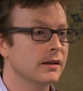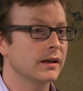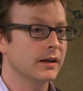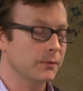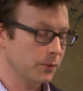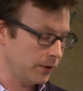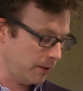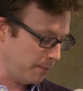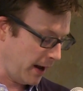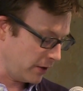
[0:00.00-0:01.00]
that comes with
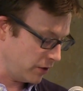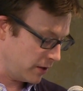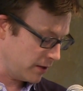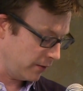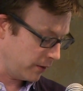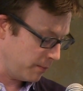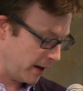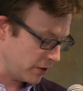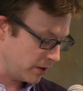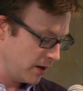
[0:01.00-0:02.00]
compassion and
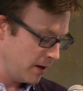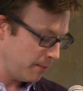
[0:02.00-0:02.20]
self-compassion.